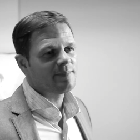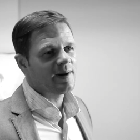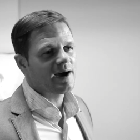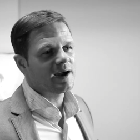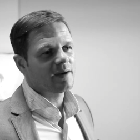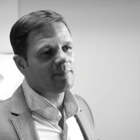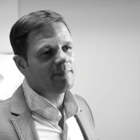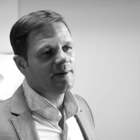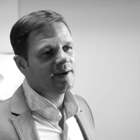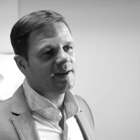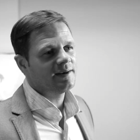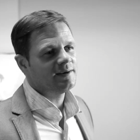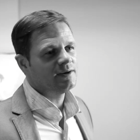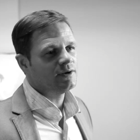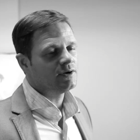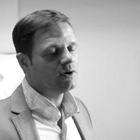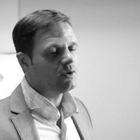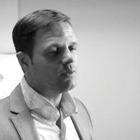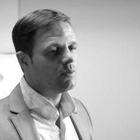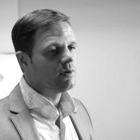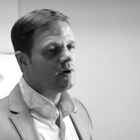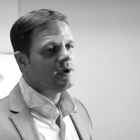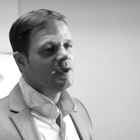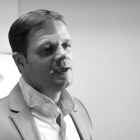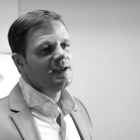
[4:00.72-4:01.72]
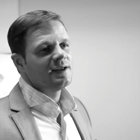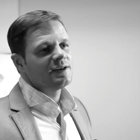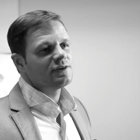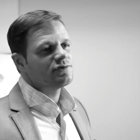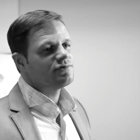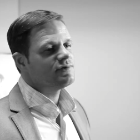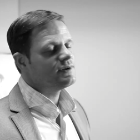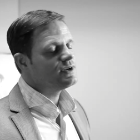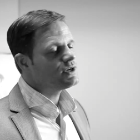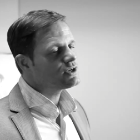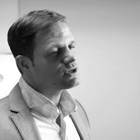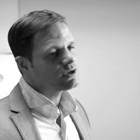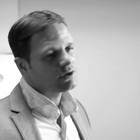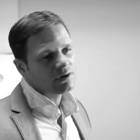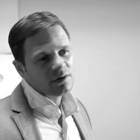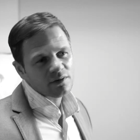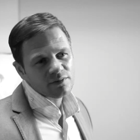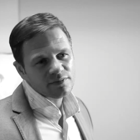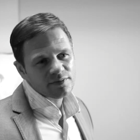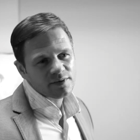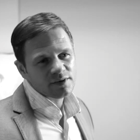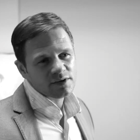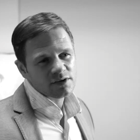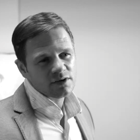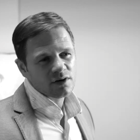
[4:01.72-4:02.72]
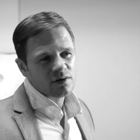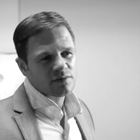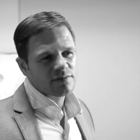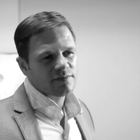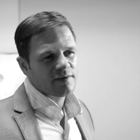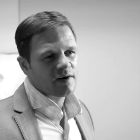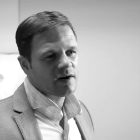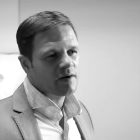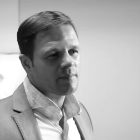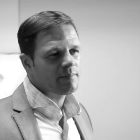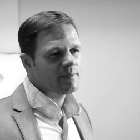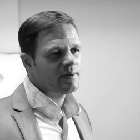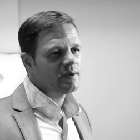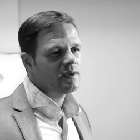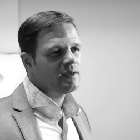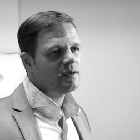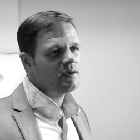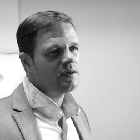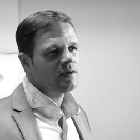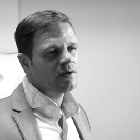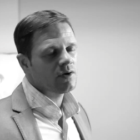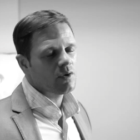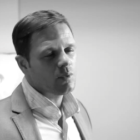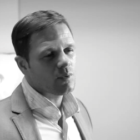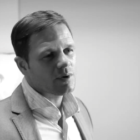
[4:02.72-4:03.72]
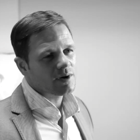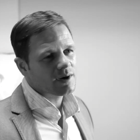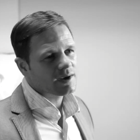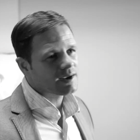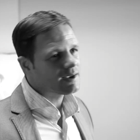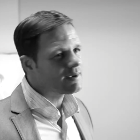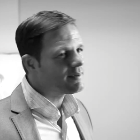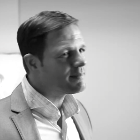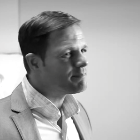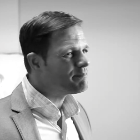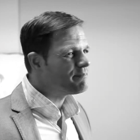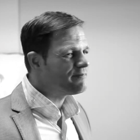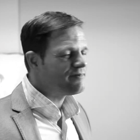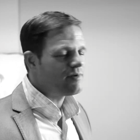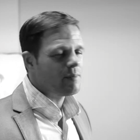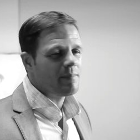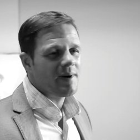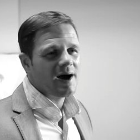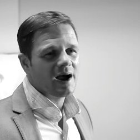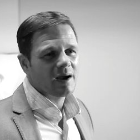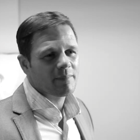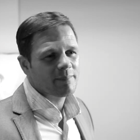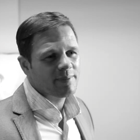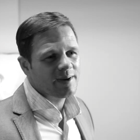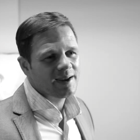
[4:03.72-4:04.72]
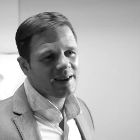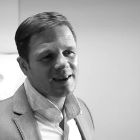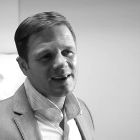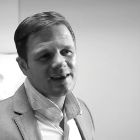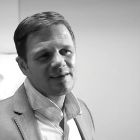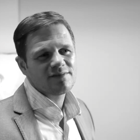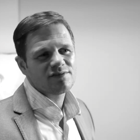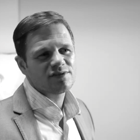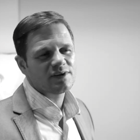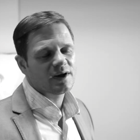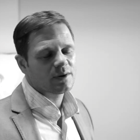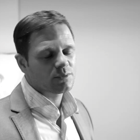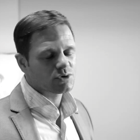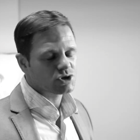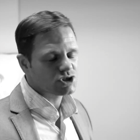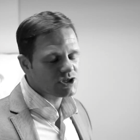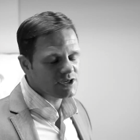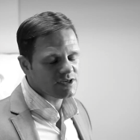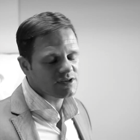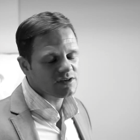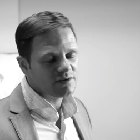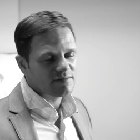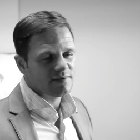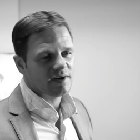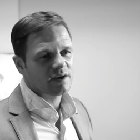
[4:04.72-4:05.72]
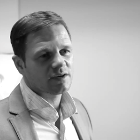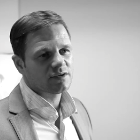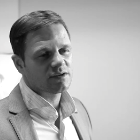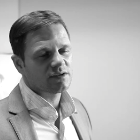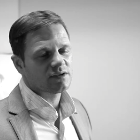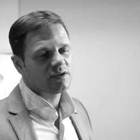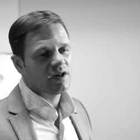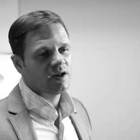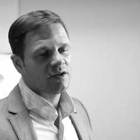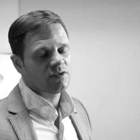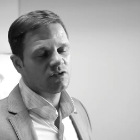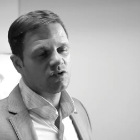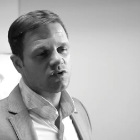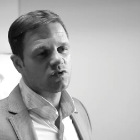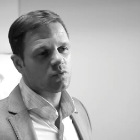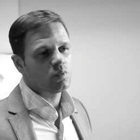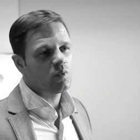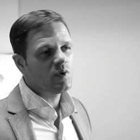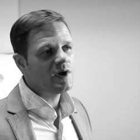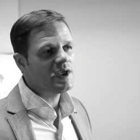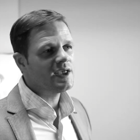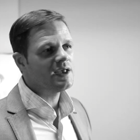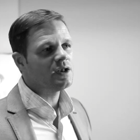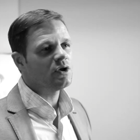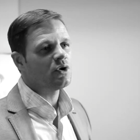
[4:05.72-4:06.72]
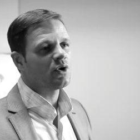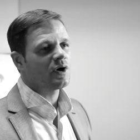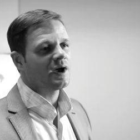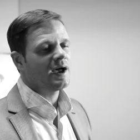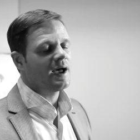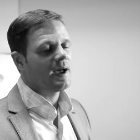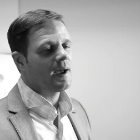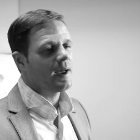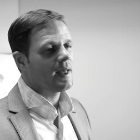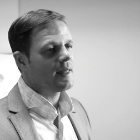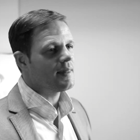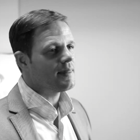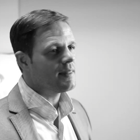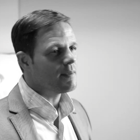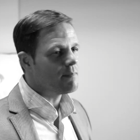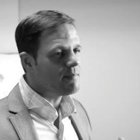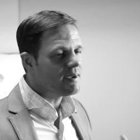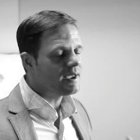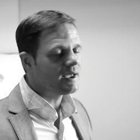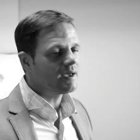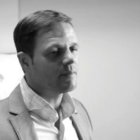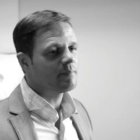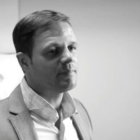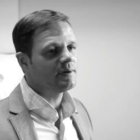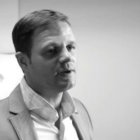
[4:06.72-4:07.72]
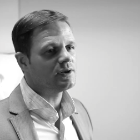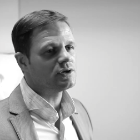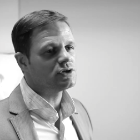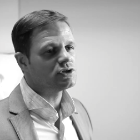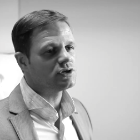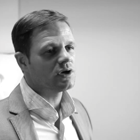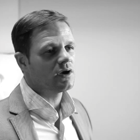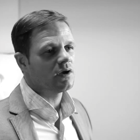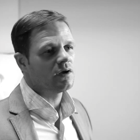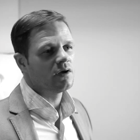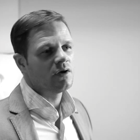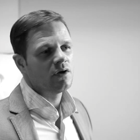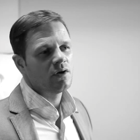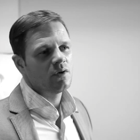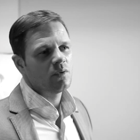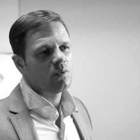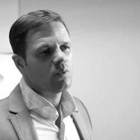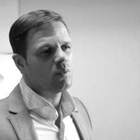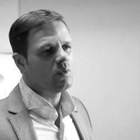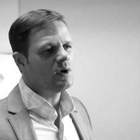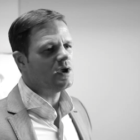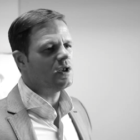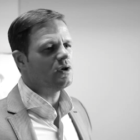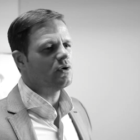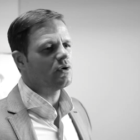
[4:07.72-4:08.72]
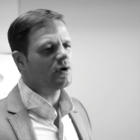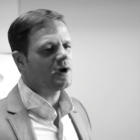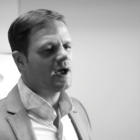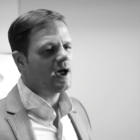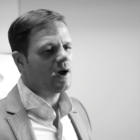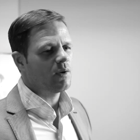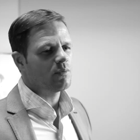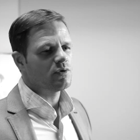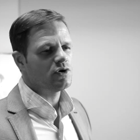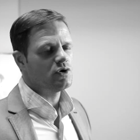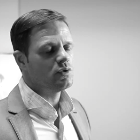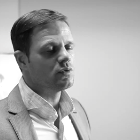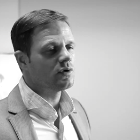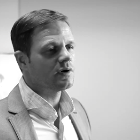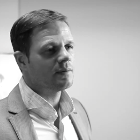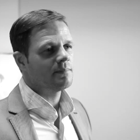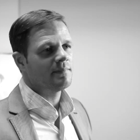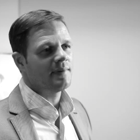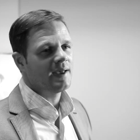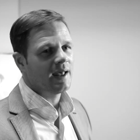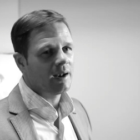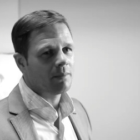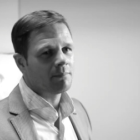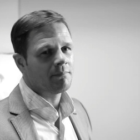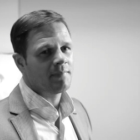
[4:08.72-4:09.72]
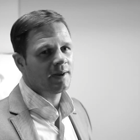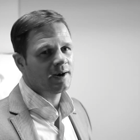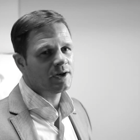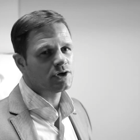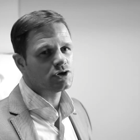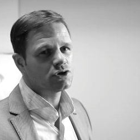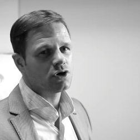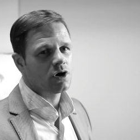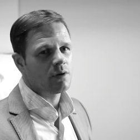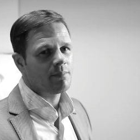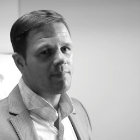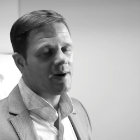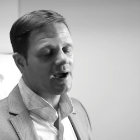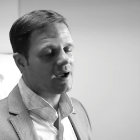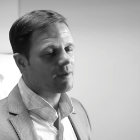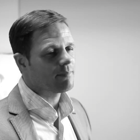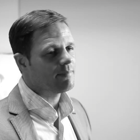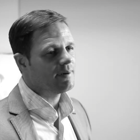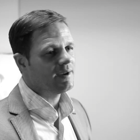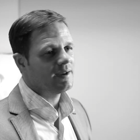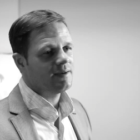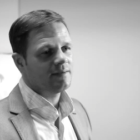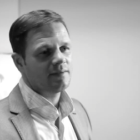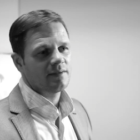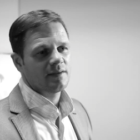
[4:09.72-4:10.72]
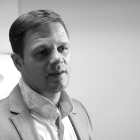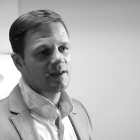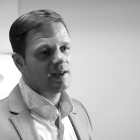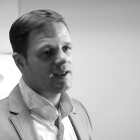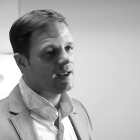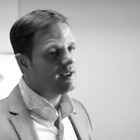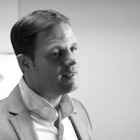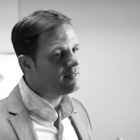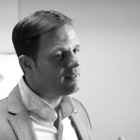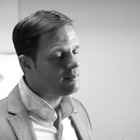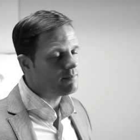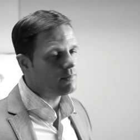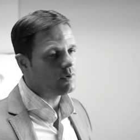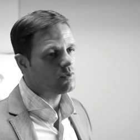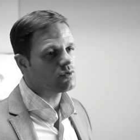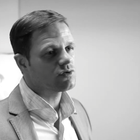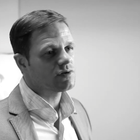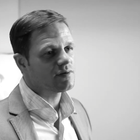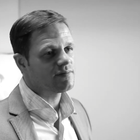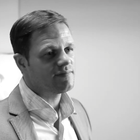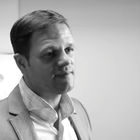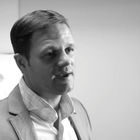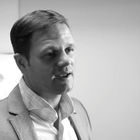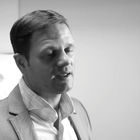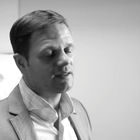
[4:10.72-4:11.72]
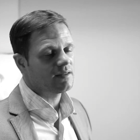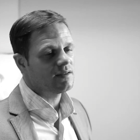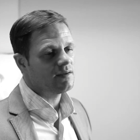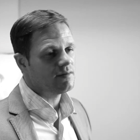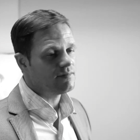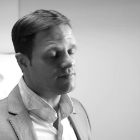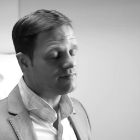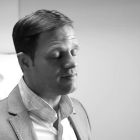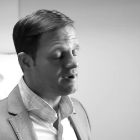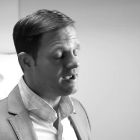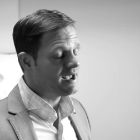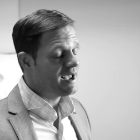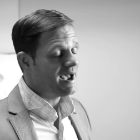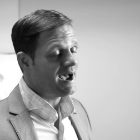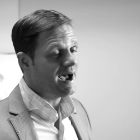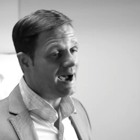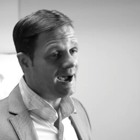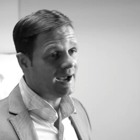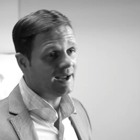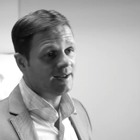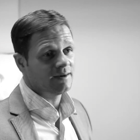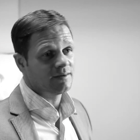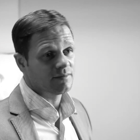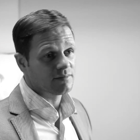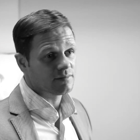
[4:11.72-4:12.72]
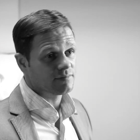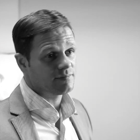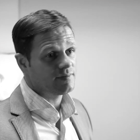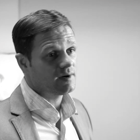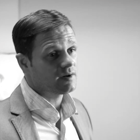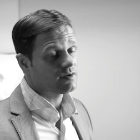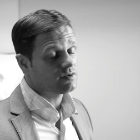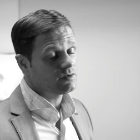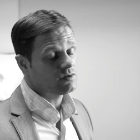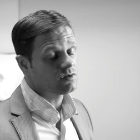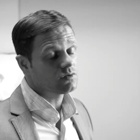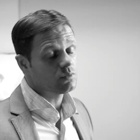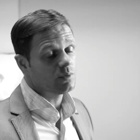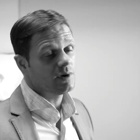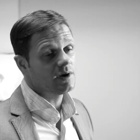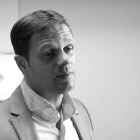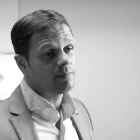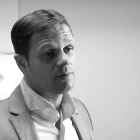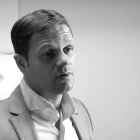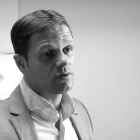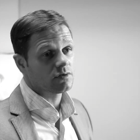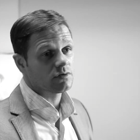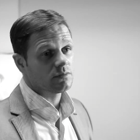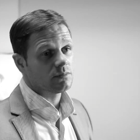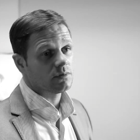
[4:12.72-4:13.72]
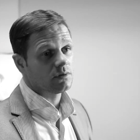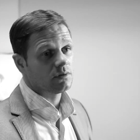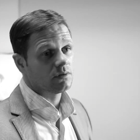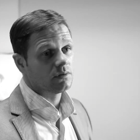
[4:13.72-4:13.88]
back pain, you know, traditional physiotherapy, you know, for back pain gives out sheets of exercises. We look at the bigger picture. We look how you can help manage your back pain in the most effective and fastest way possible.